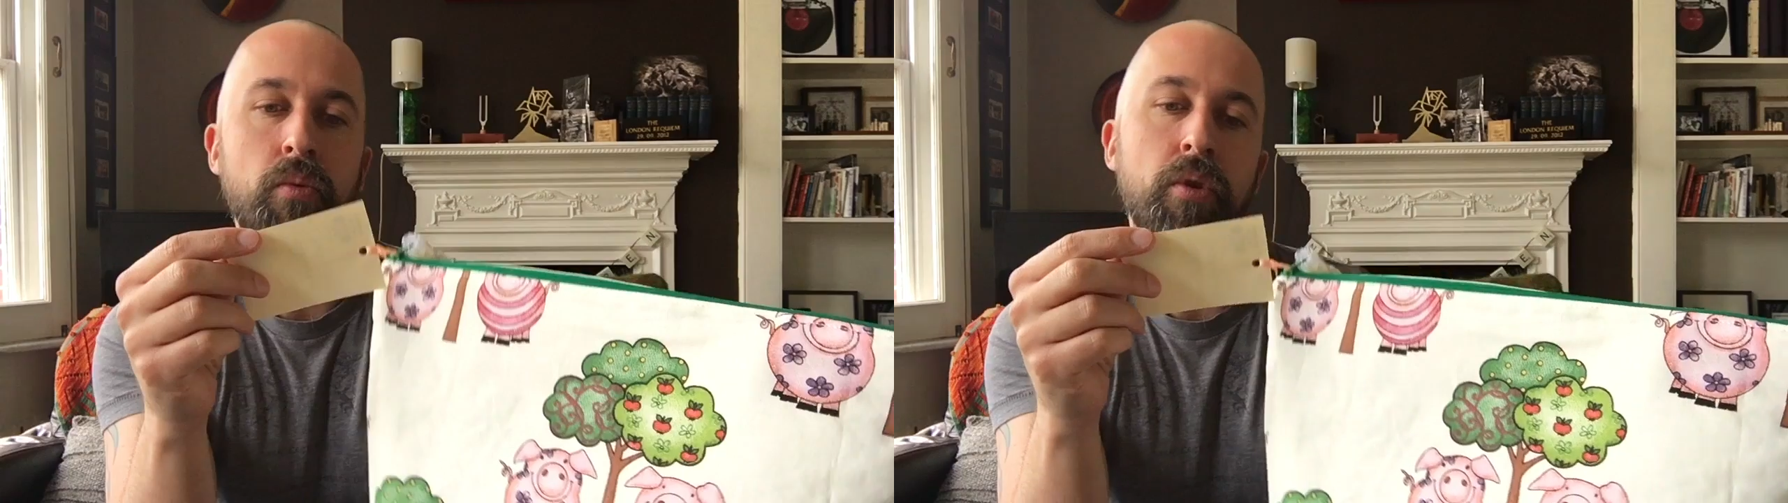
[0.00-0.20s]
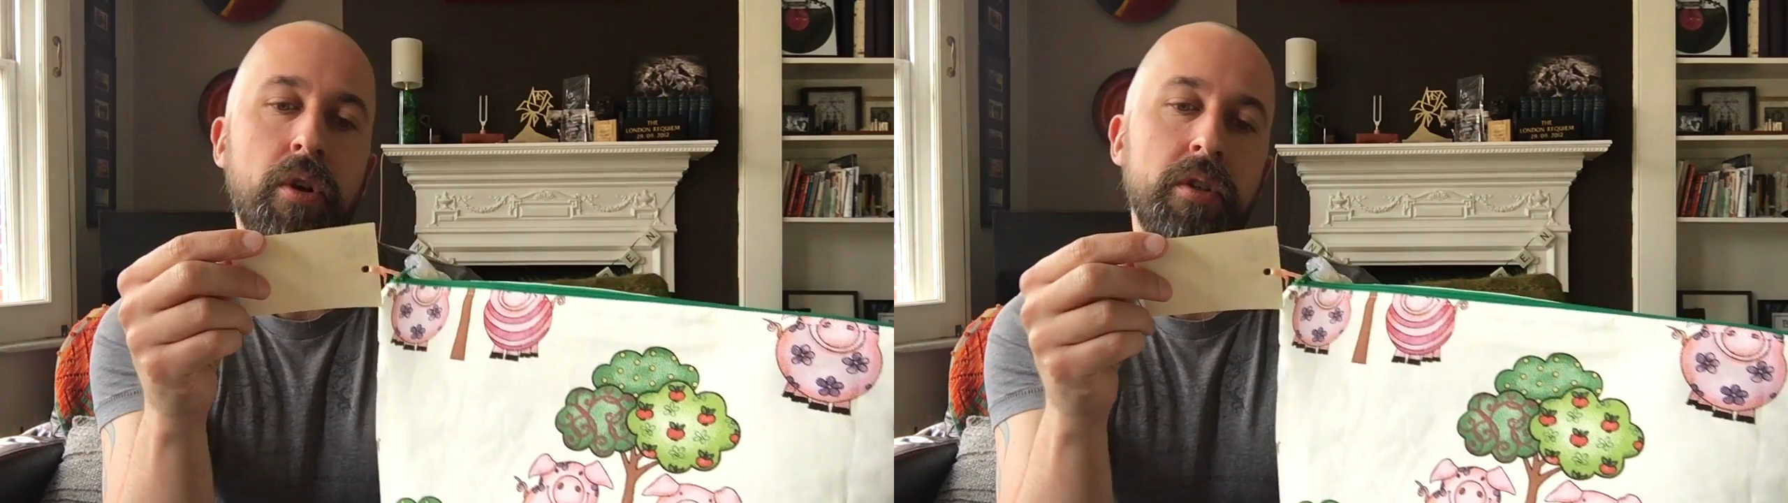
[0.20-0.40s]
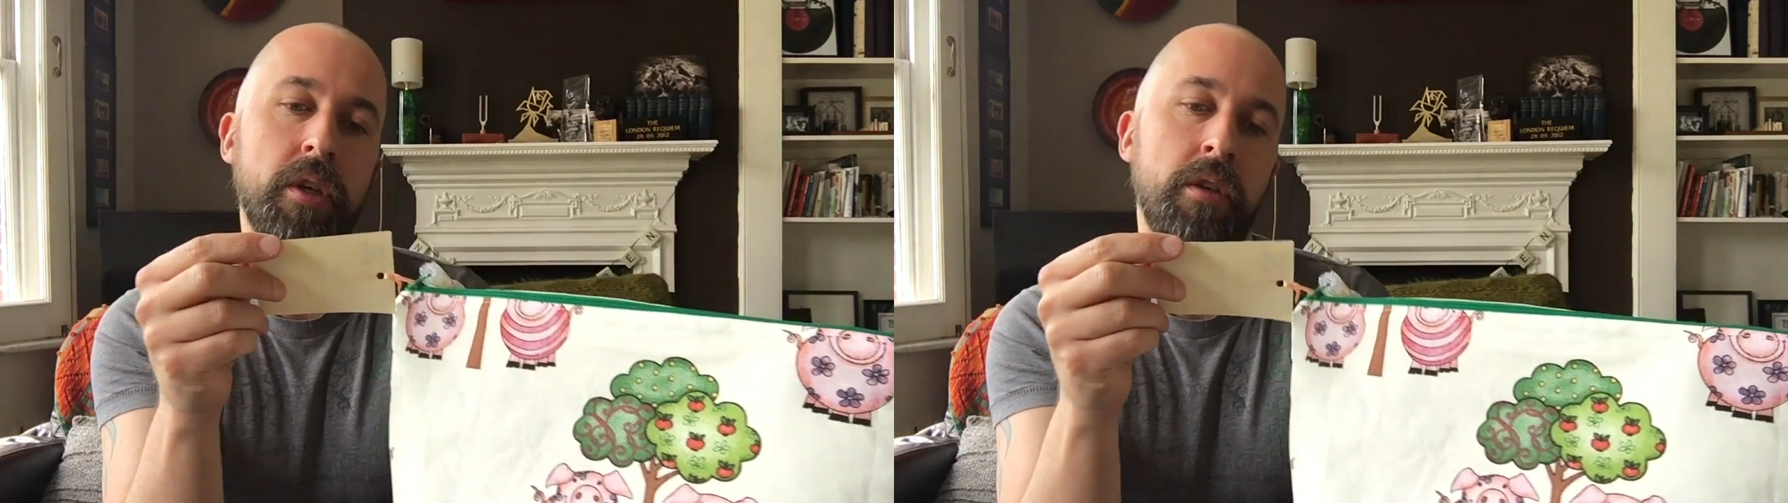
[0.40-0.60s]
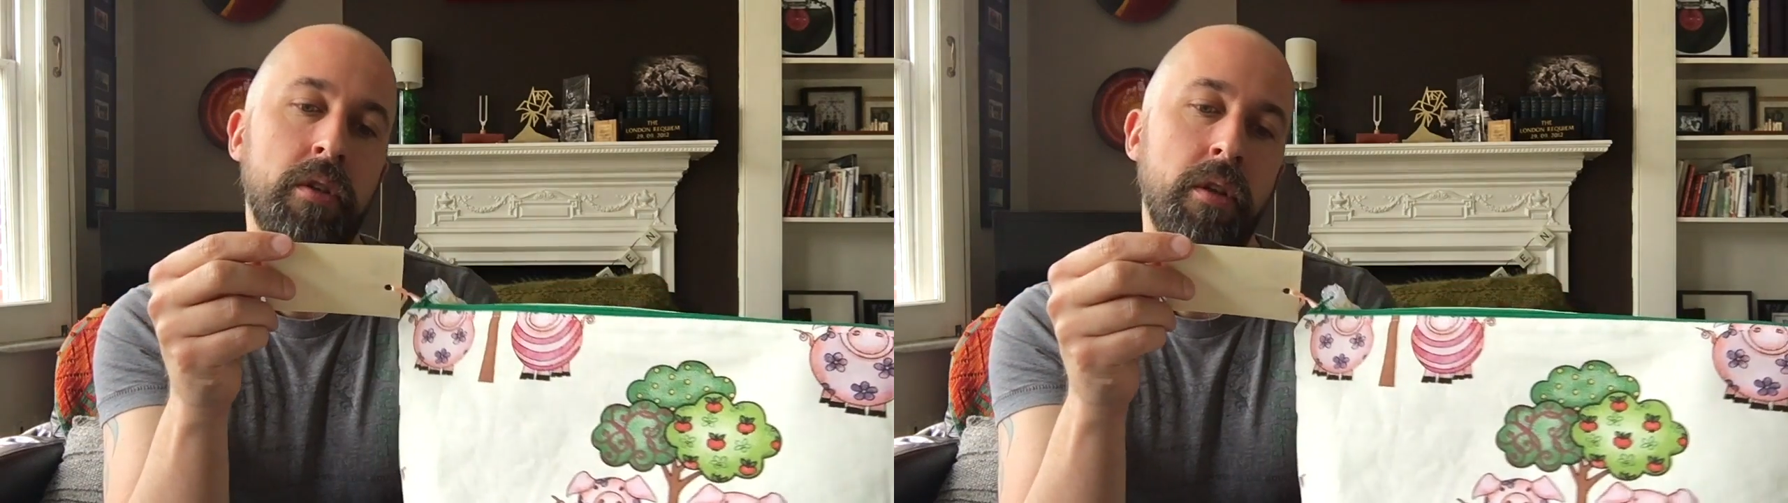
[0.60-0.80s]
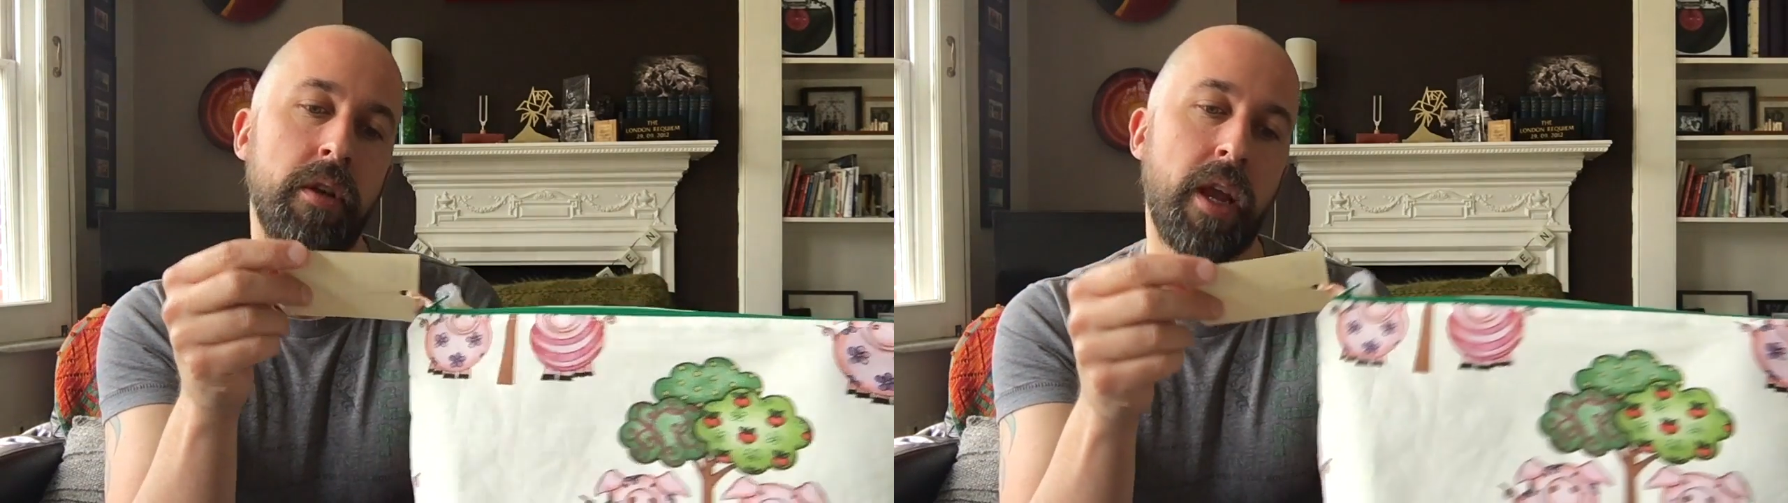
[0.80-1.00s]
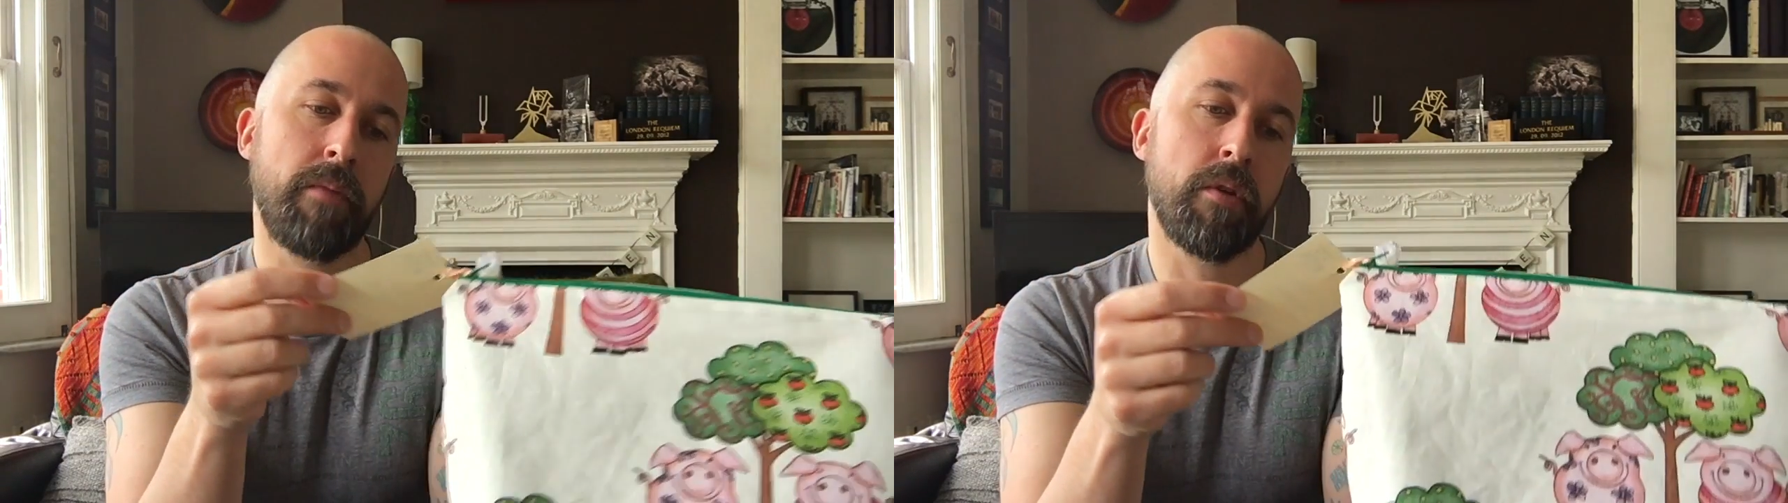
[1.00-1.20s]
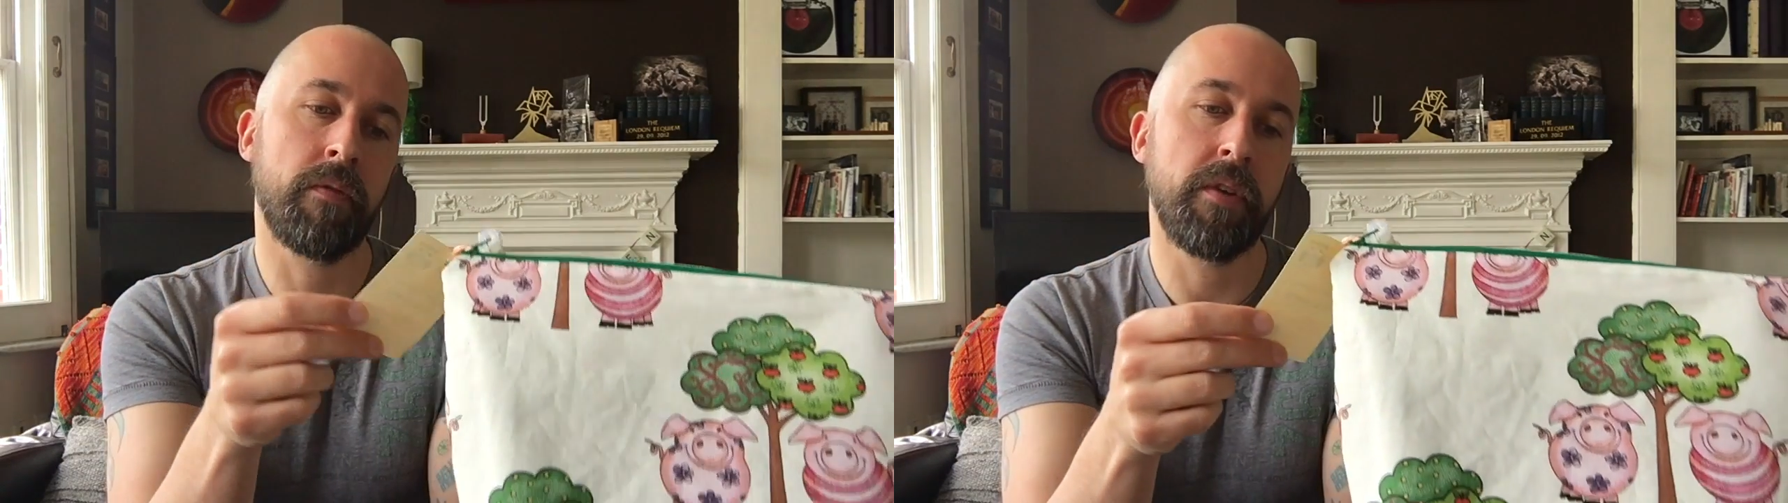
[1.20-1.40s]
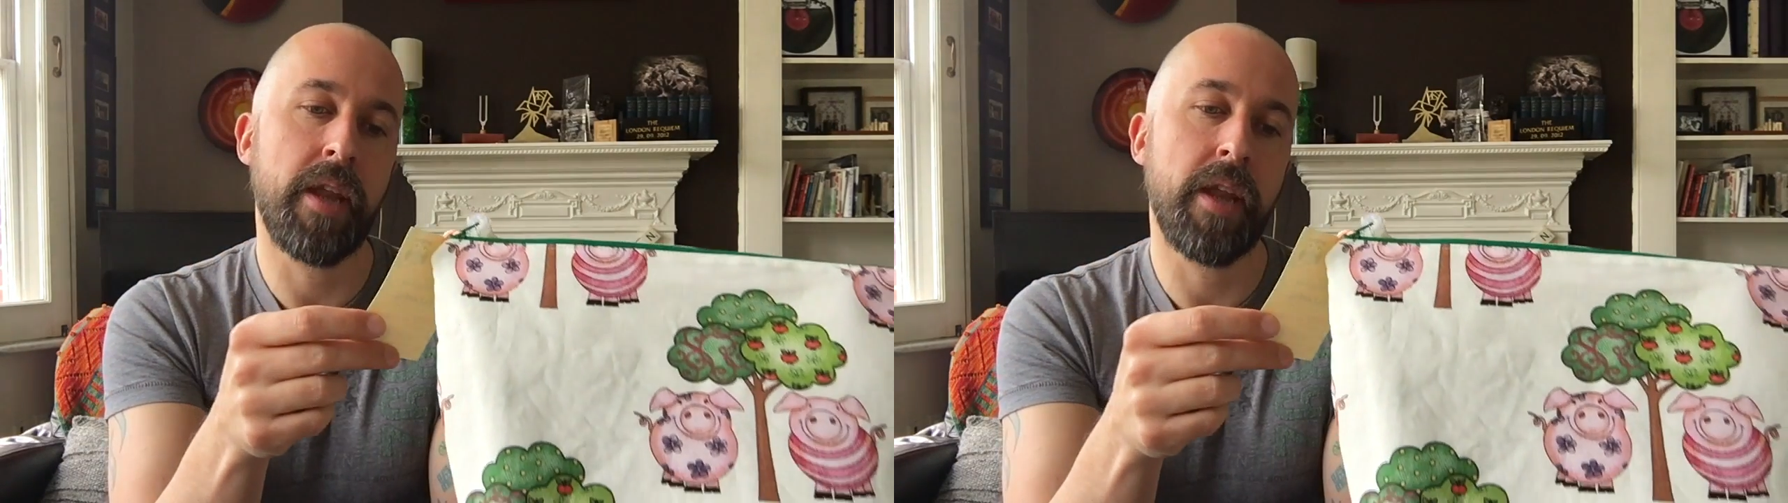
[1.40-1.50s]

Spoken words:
works under the name of